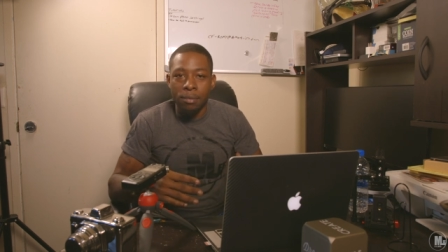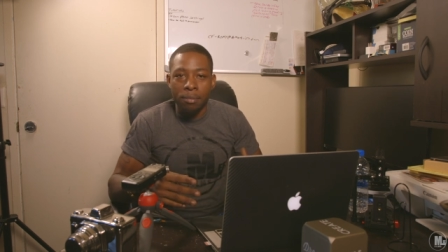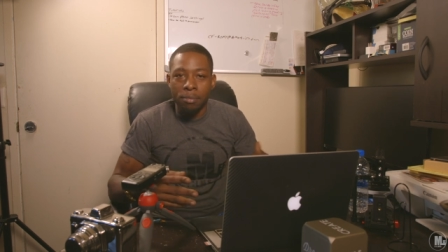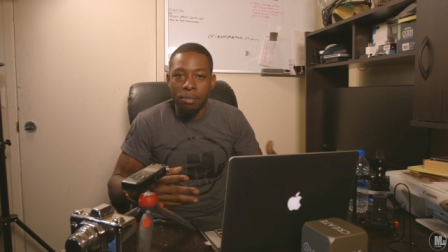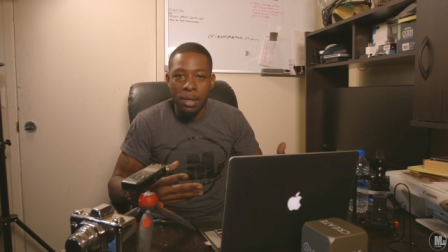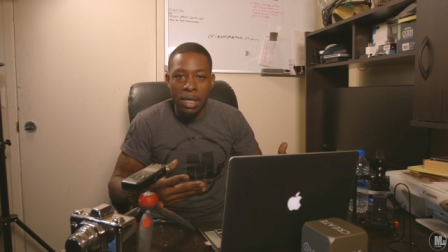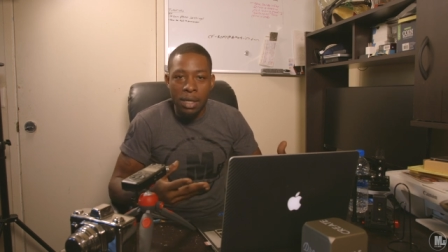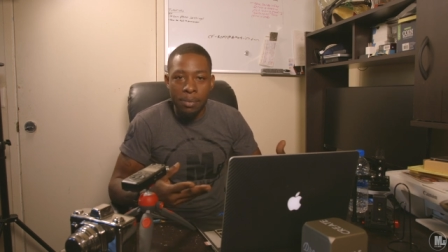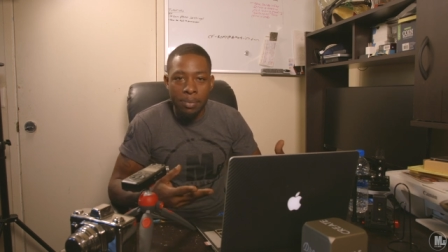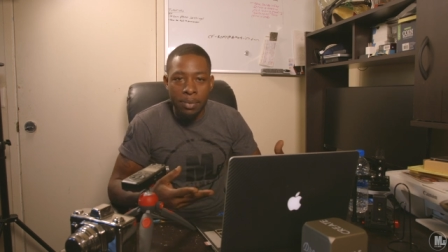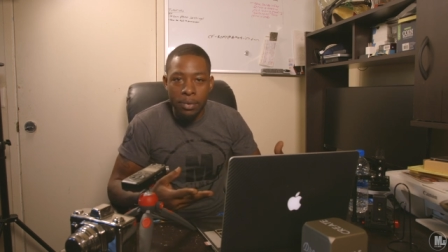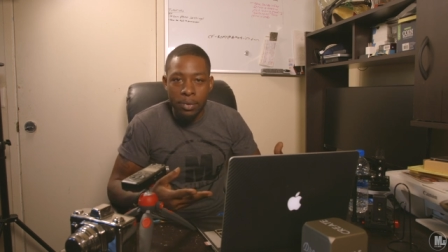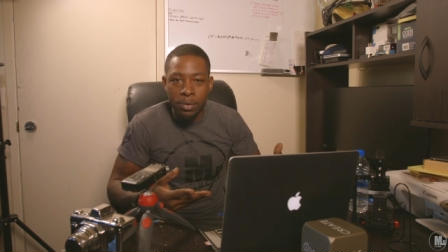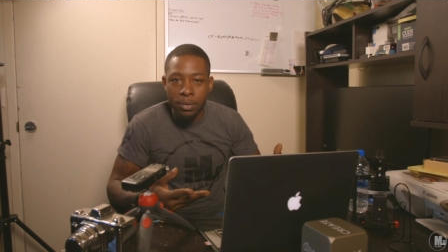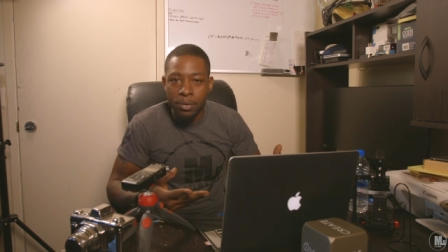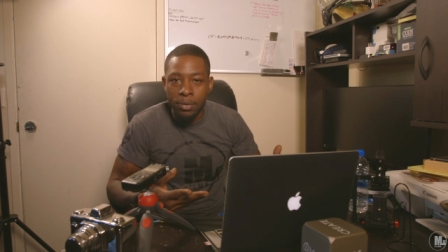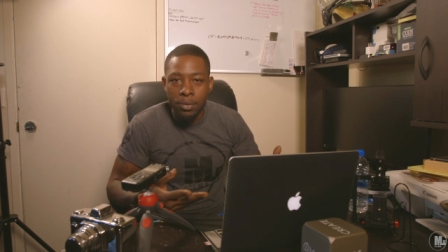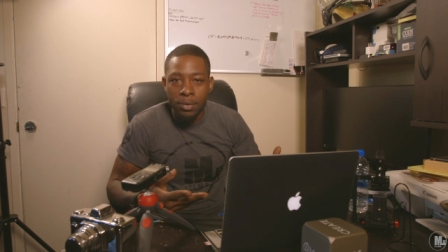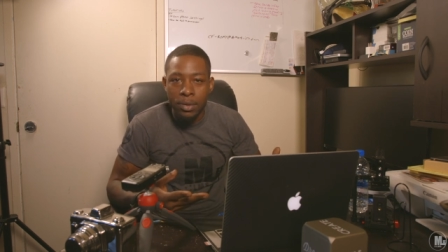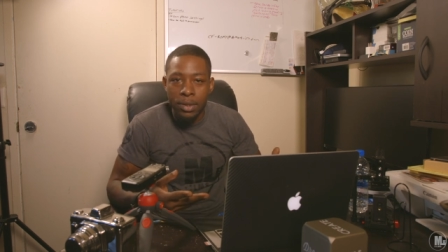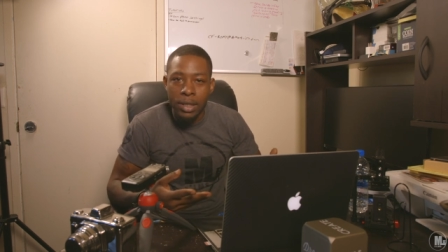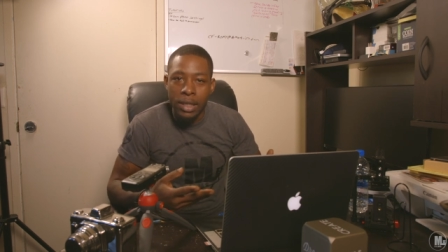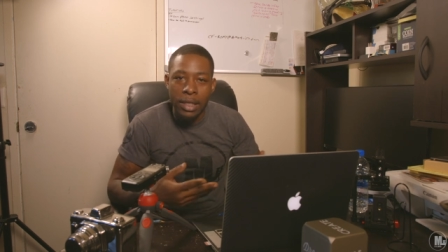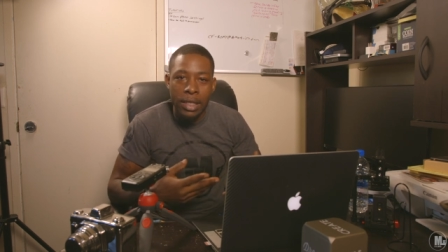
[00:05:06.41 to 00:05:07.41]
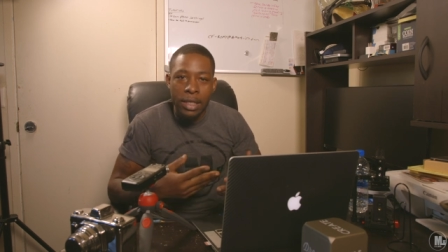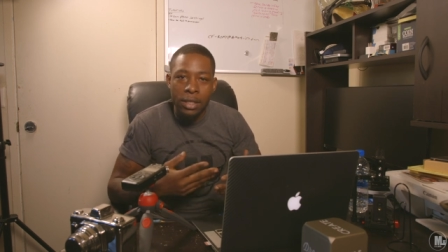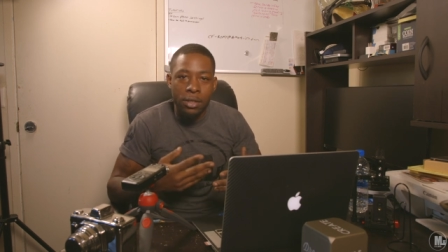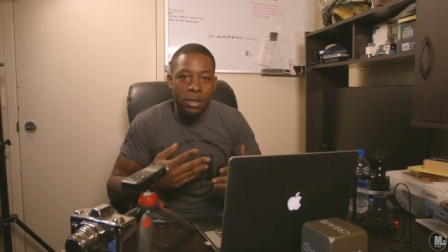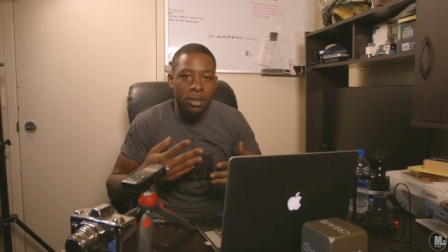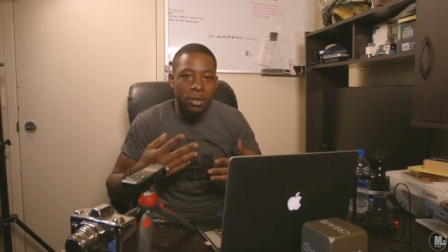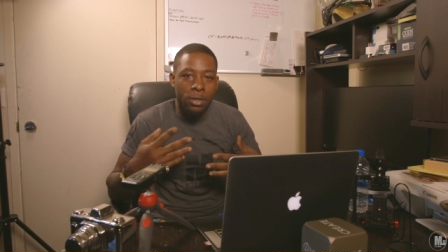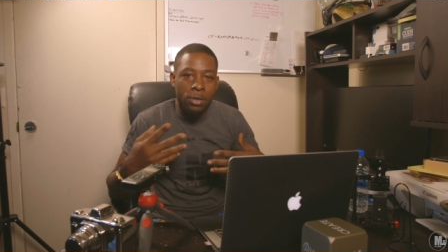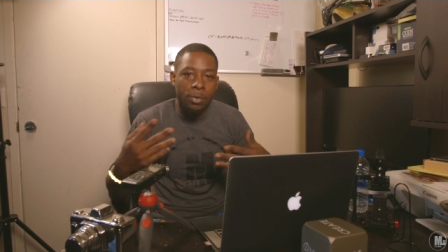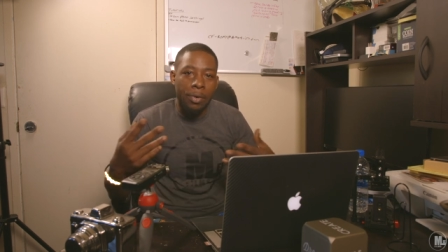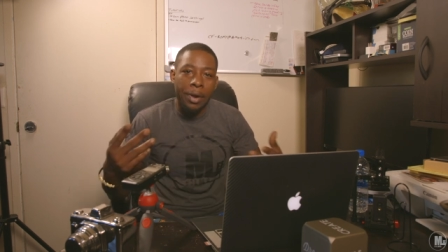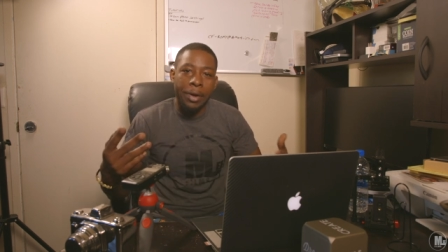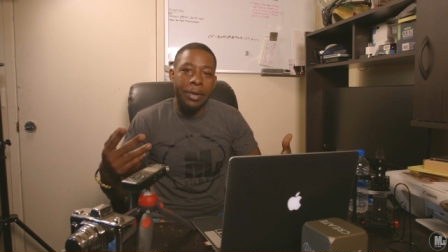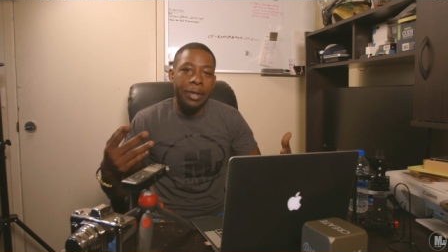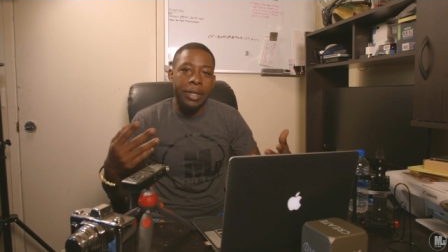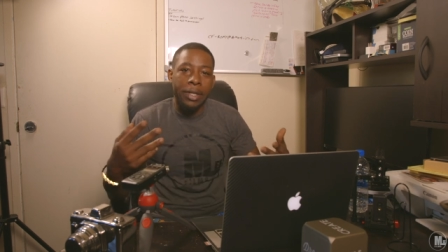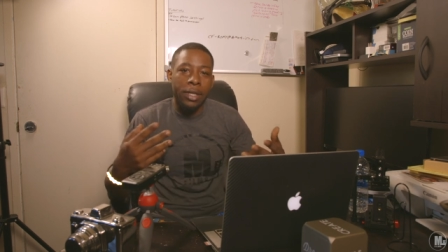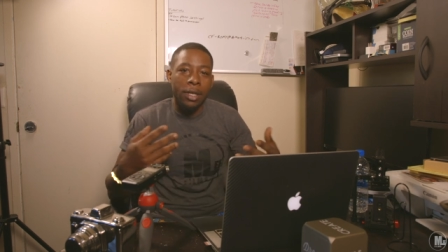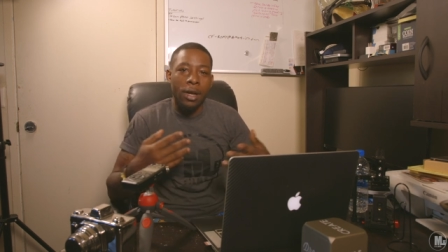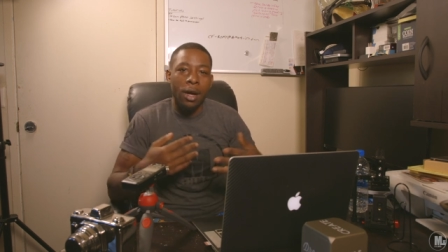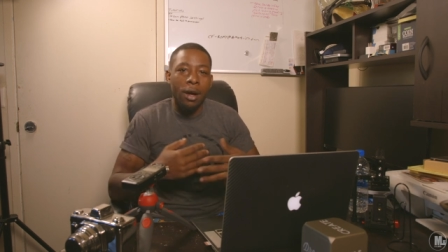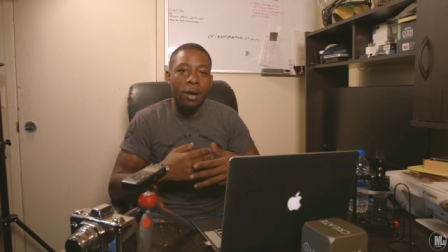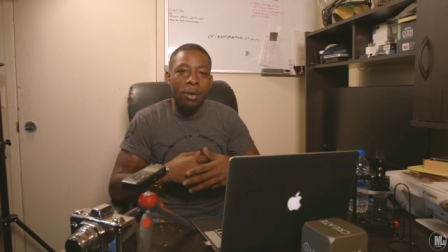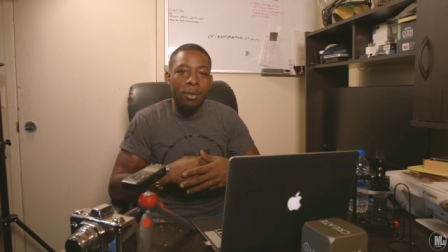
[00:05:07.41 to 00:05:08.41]
people to get you to where you need
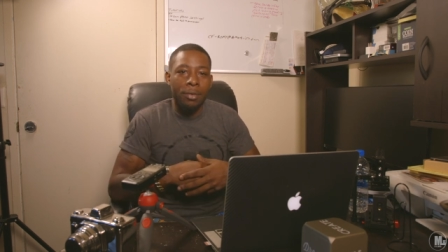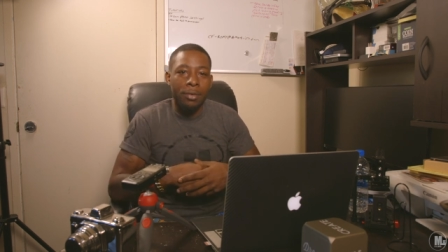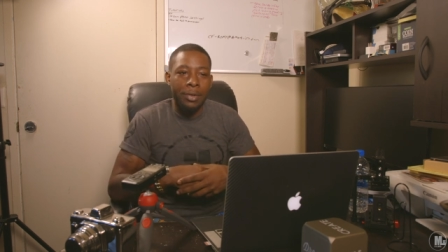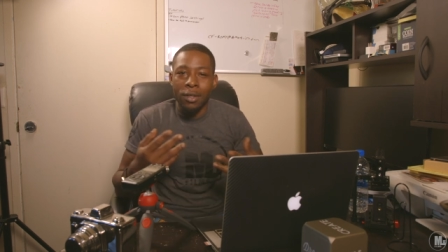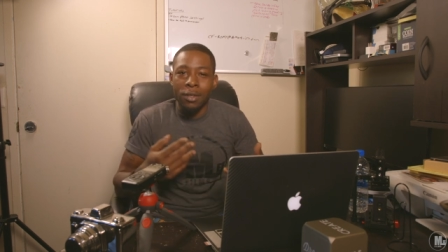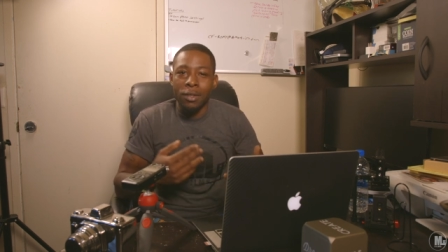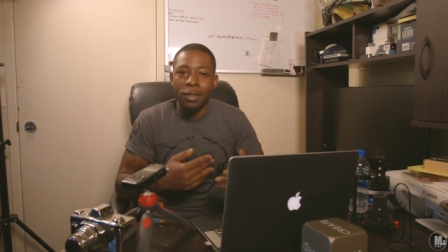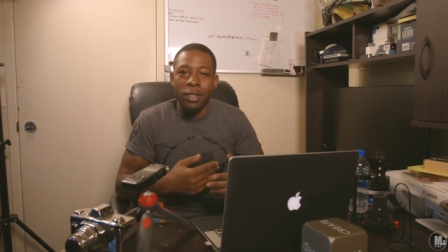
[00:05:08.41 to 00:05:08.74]
to go.